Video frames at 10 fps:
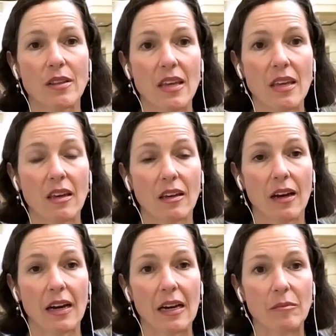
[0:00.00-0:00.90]
the
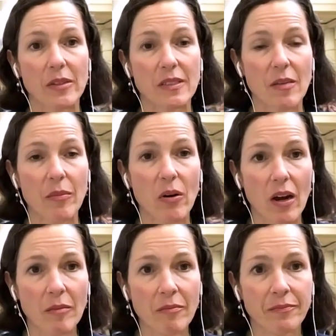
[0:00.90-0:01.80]
placebo
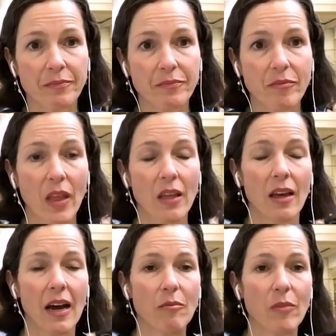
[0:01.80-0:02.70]
arm,
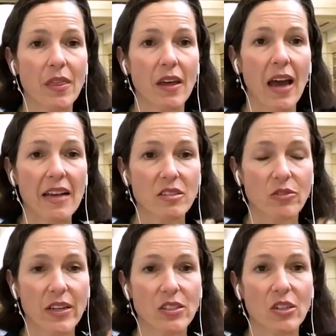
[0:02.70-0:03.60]
with a hazard
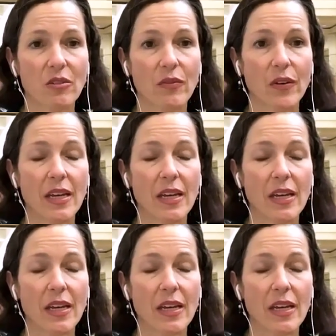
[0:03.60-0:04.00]
ratio of